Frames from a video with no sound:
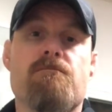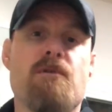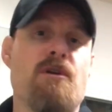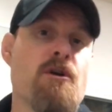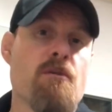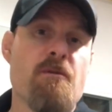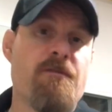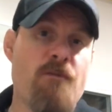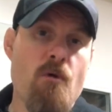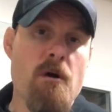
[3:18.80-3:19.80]
year
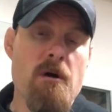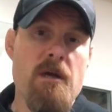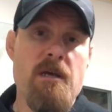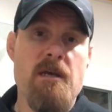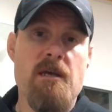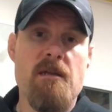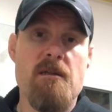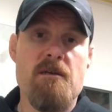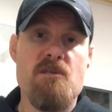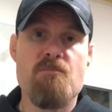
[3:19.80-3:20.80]
before, in
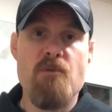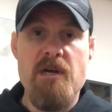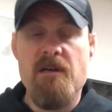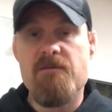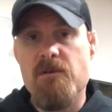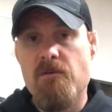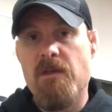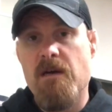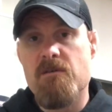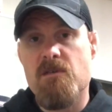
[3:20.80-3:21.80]
the spring of
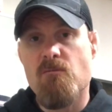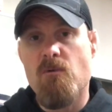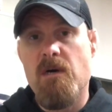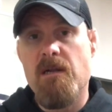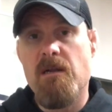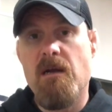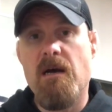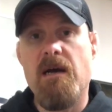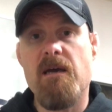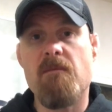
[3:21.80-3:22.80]
2001,
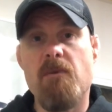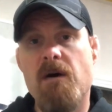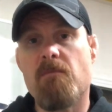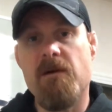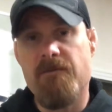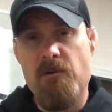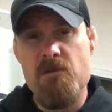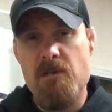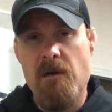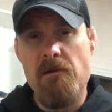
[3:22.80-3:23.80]
I had bought my
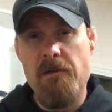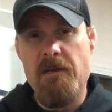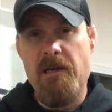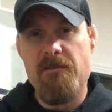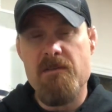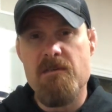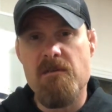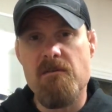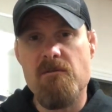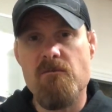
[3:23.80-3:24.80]
first Harley
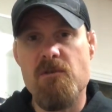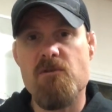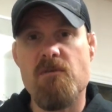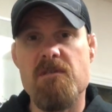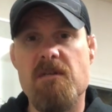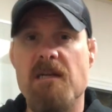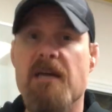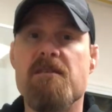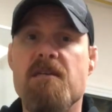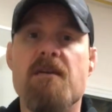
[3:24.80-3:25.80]
Davidson, which was a
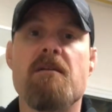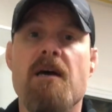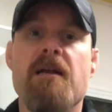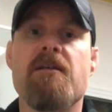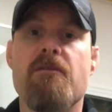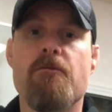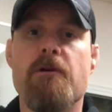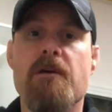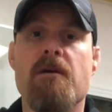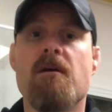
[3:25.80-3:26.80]

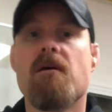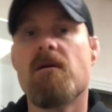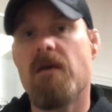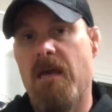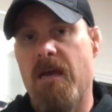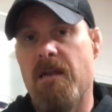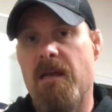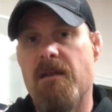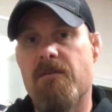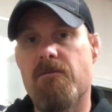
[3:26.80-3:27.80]
1993
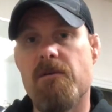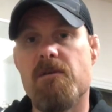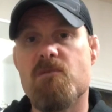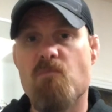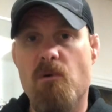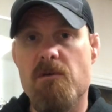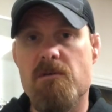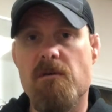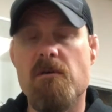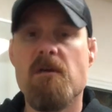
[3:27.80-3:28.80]
883 Sportster.